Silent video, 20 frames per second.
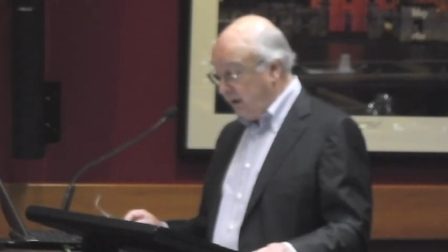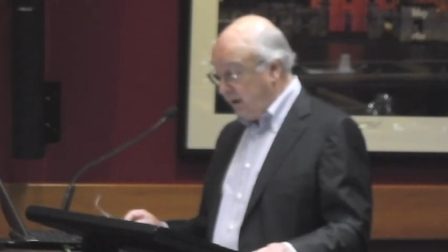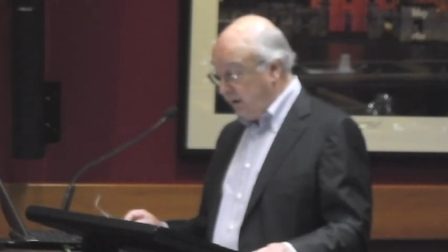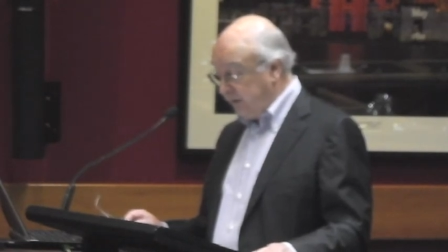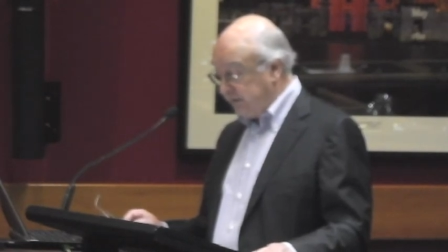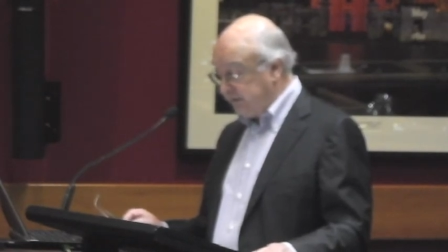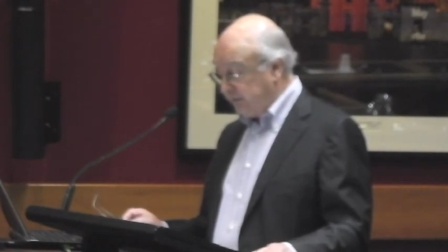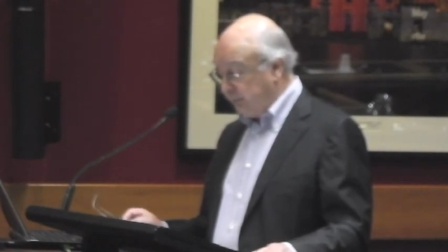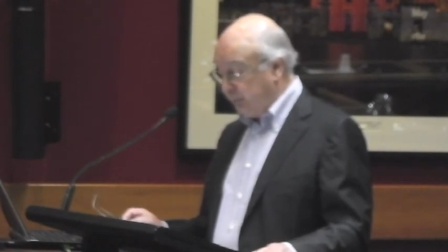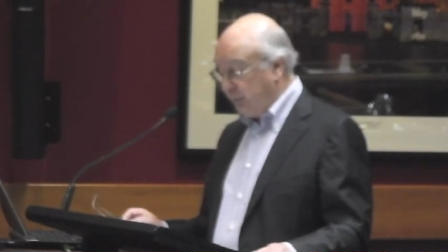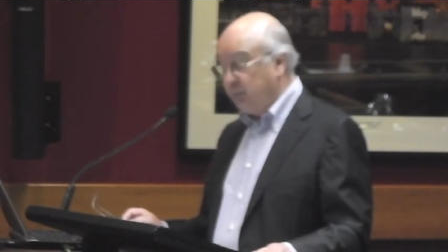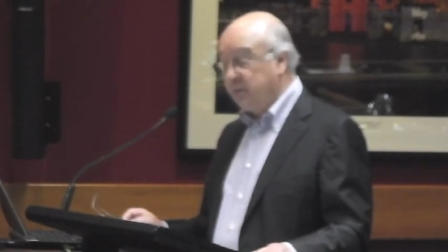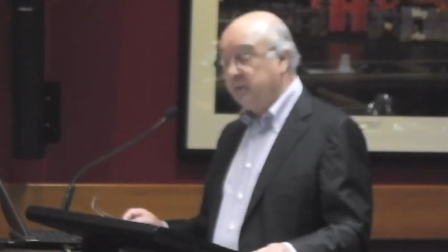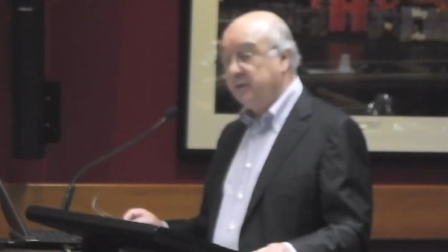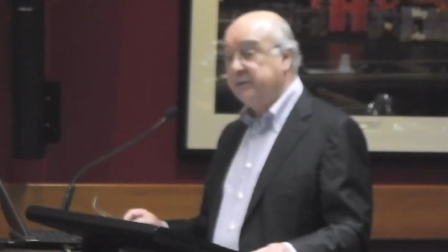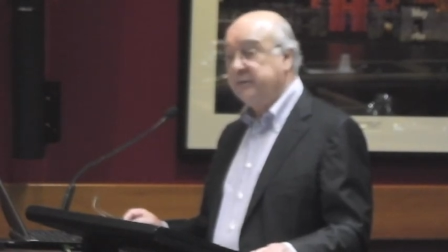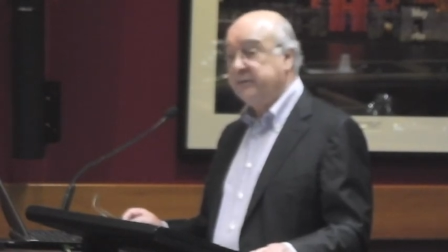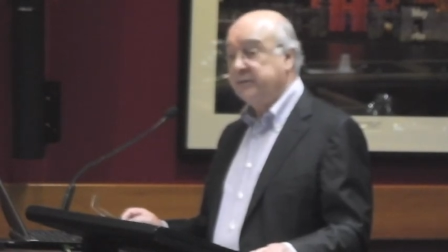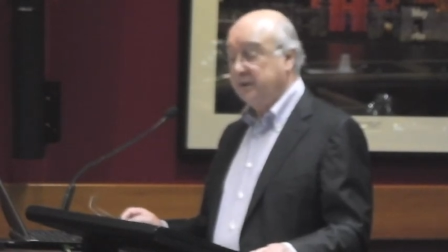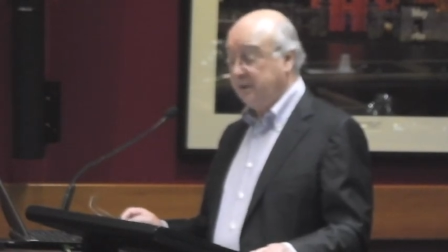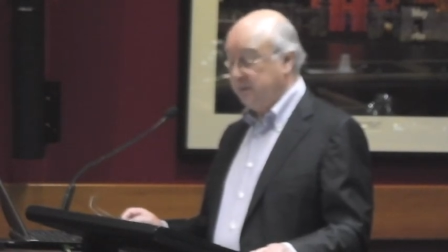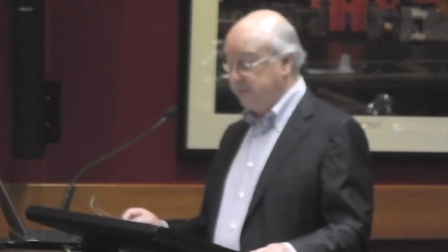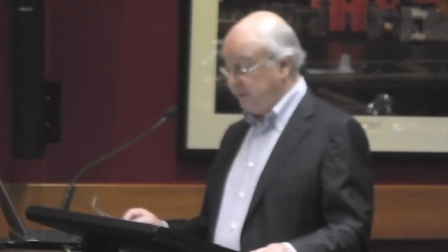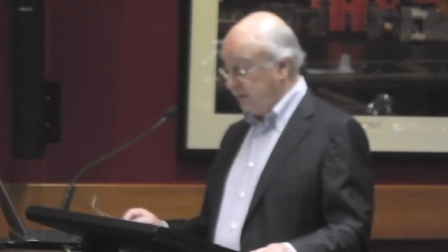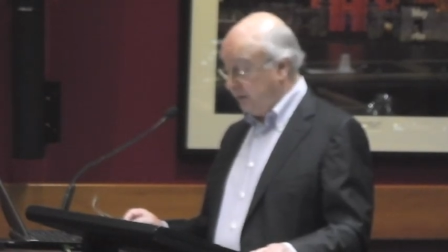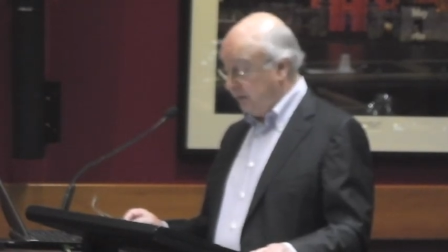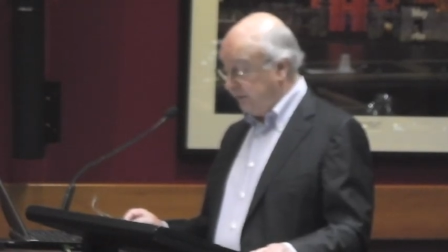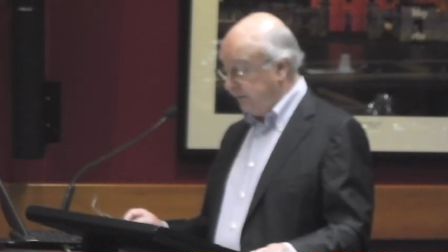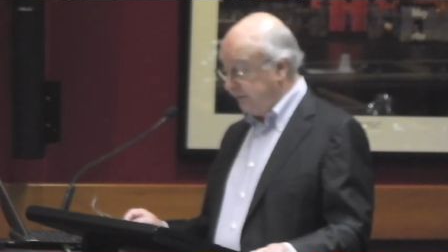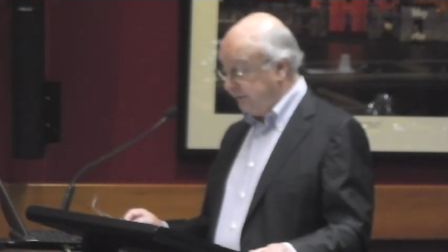Its supporters
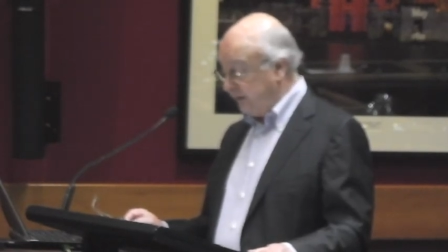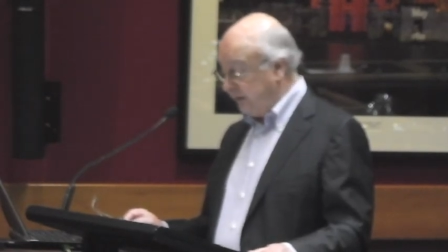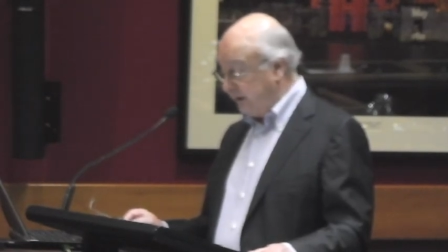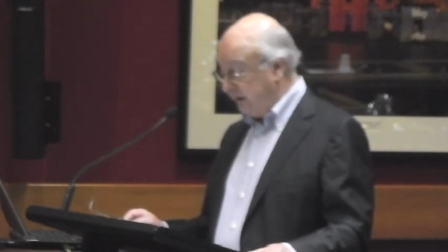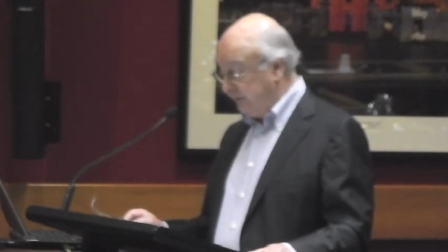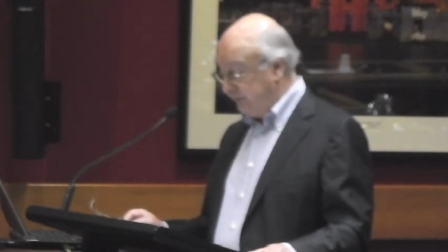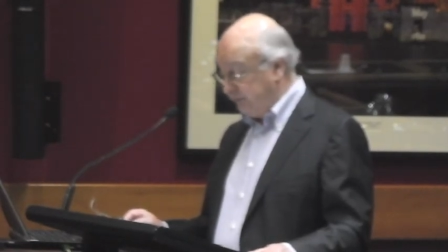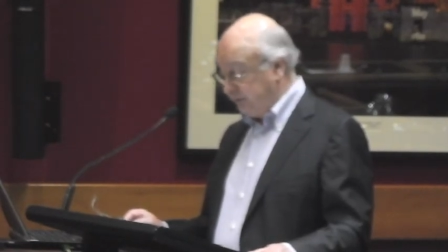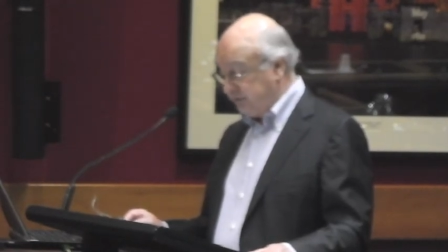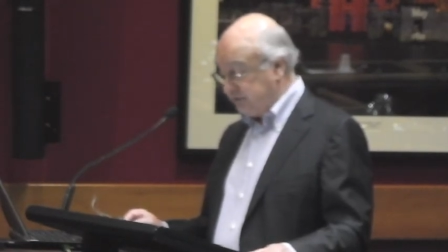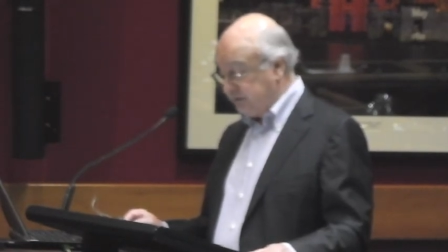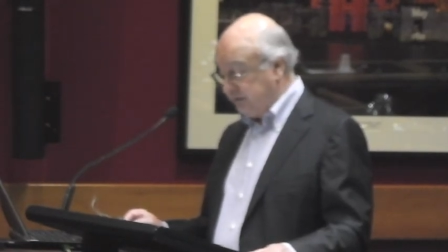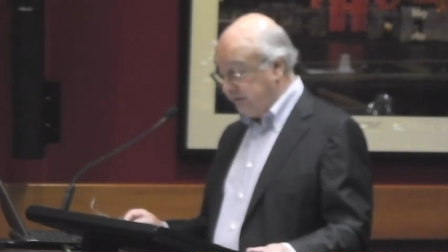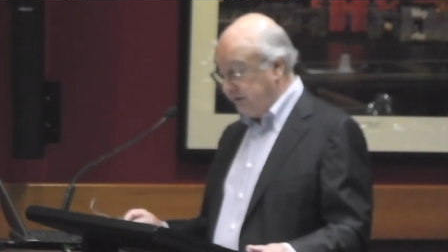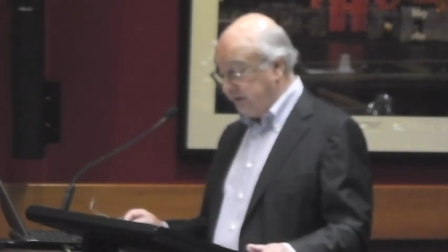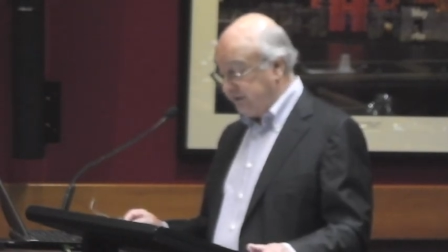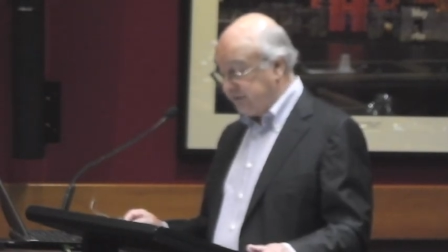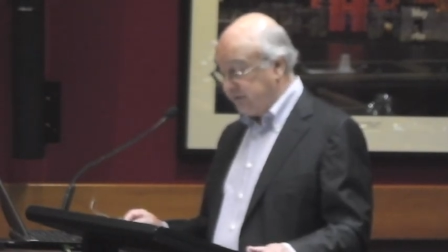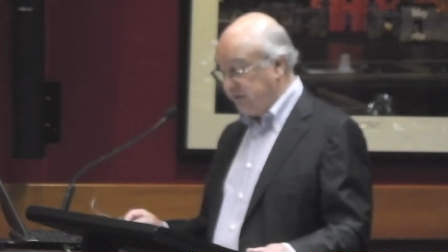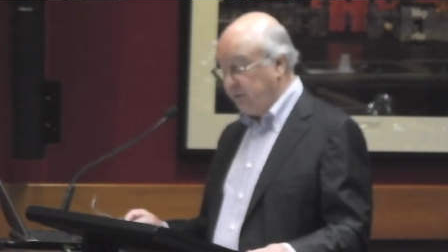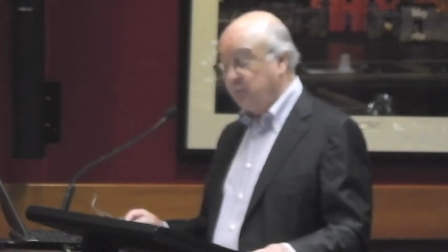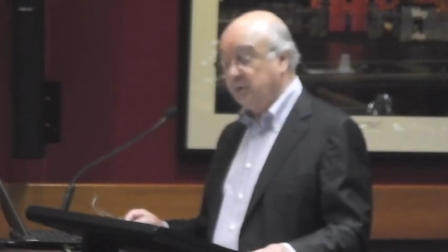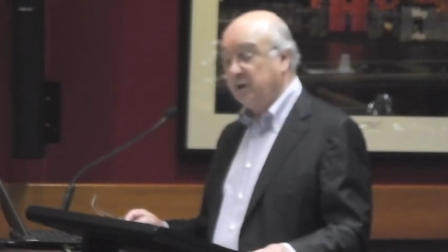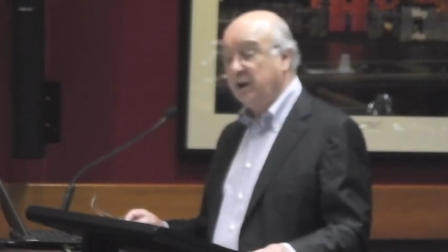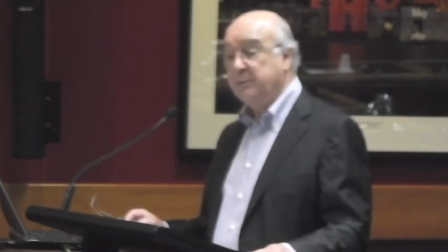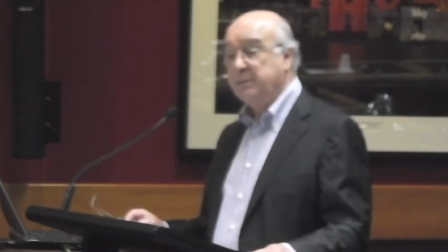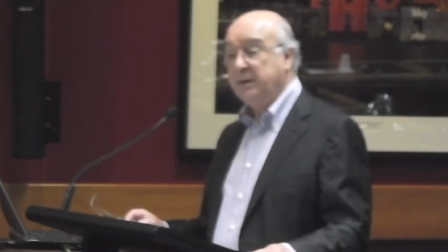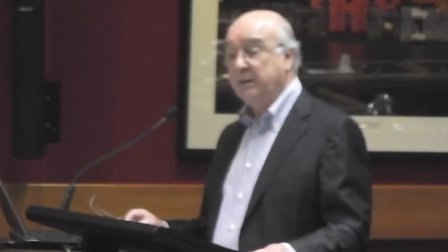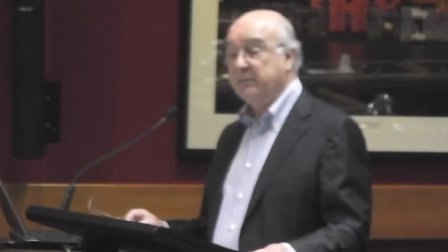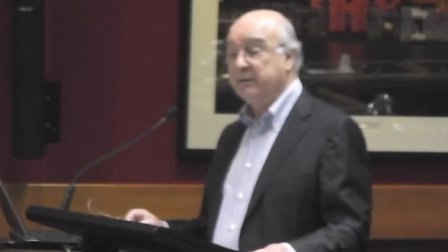told us that their version of history would
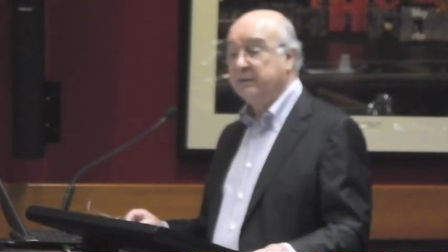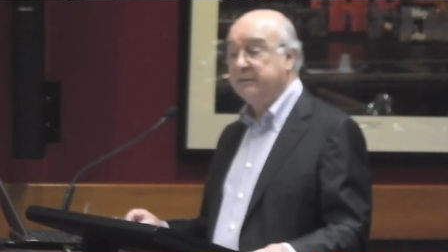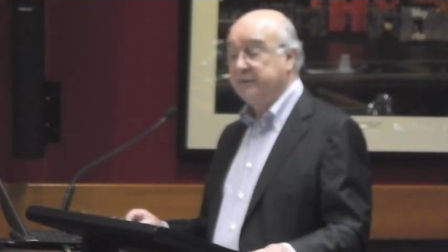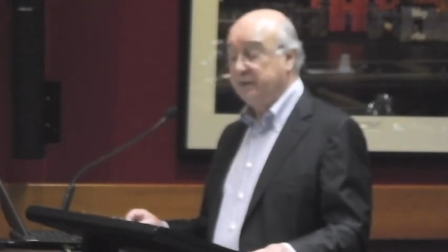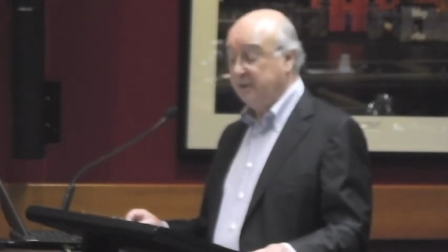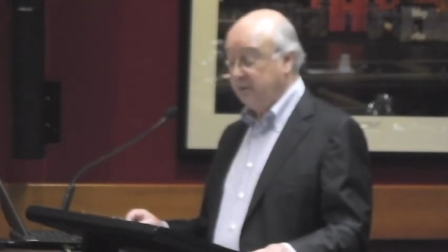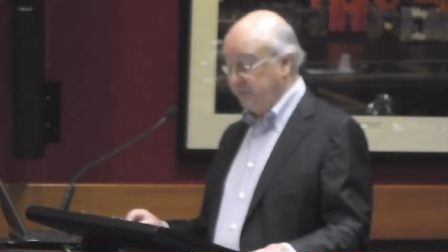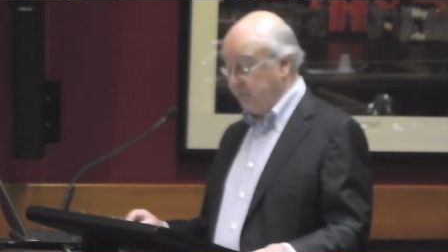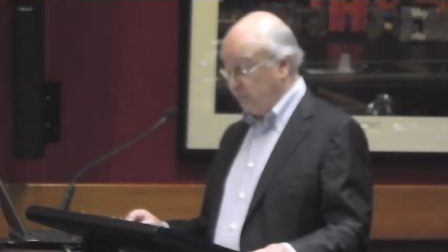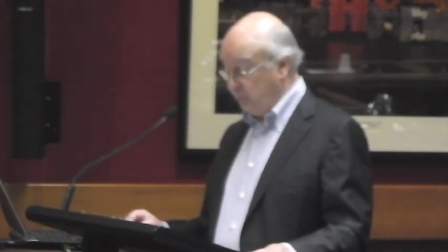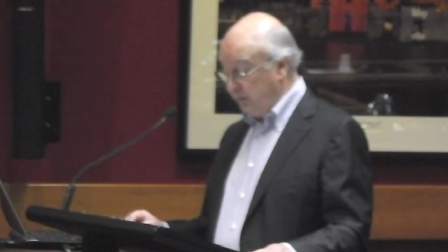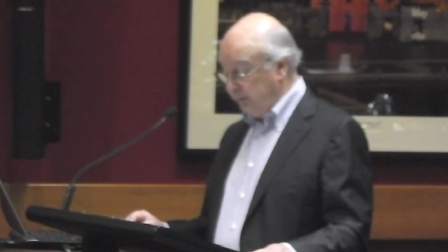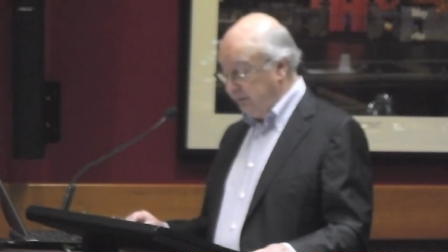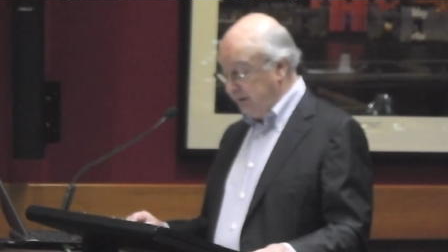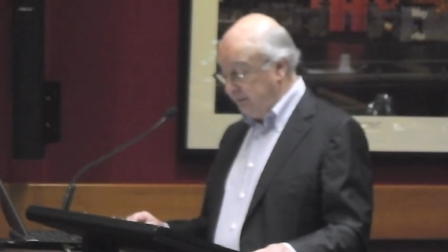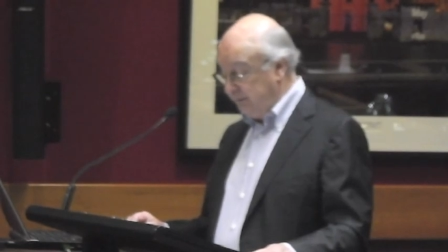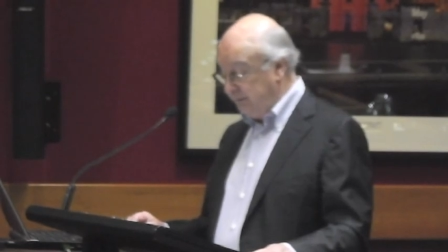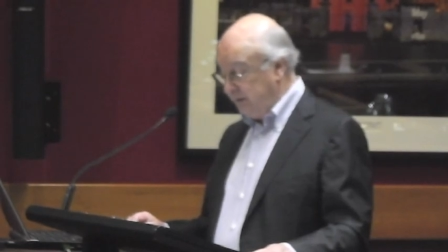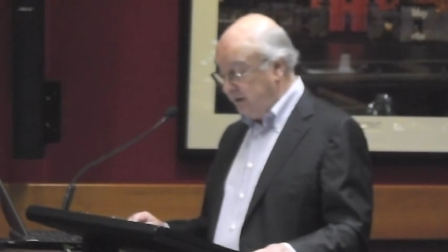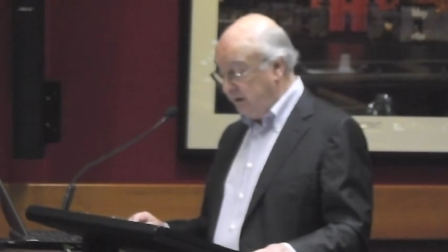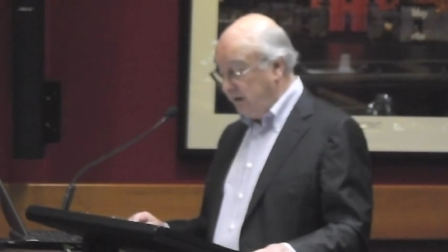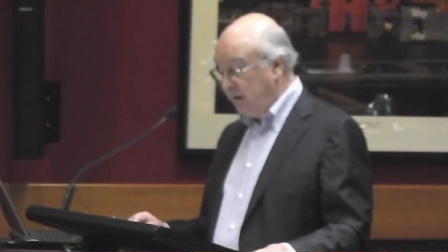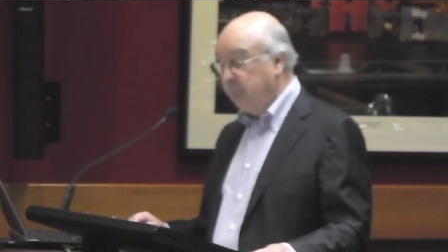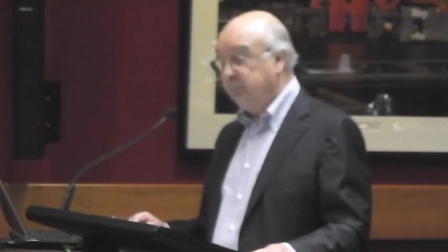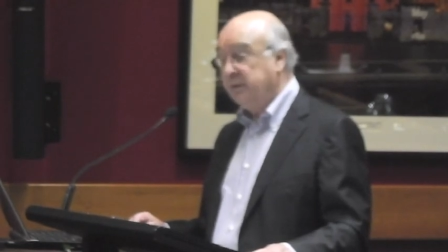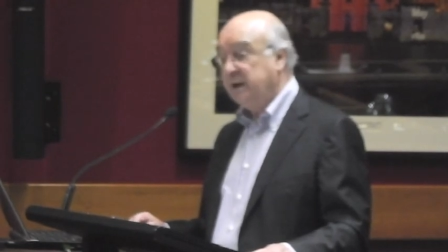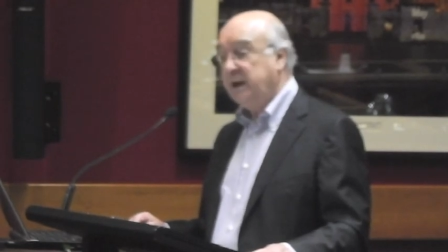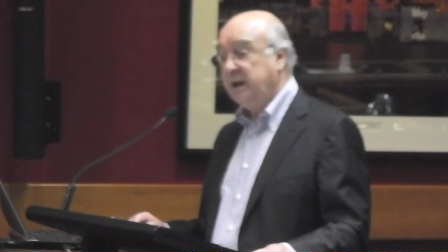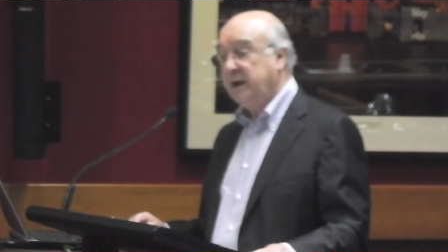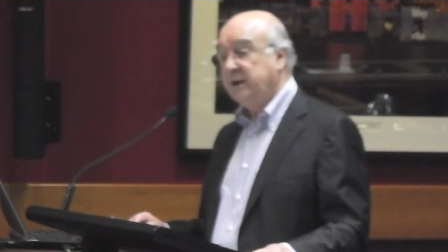open up the field to women,
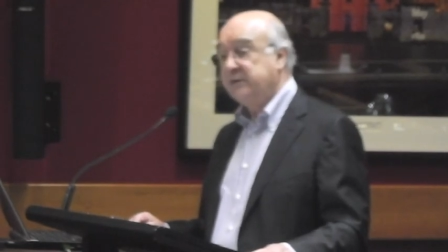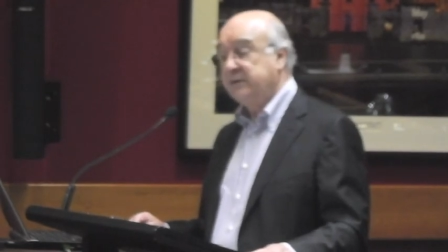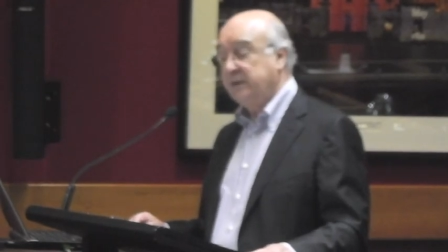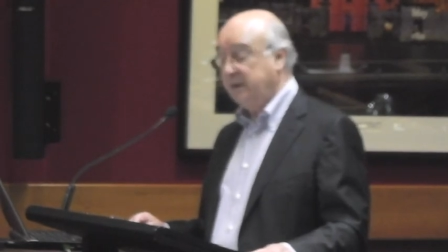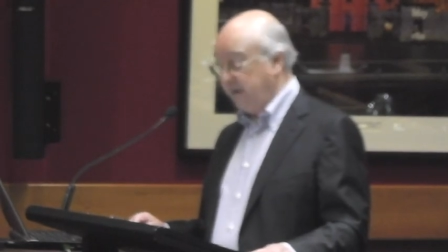blacks, and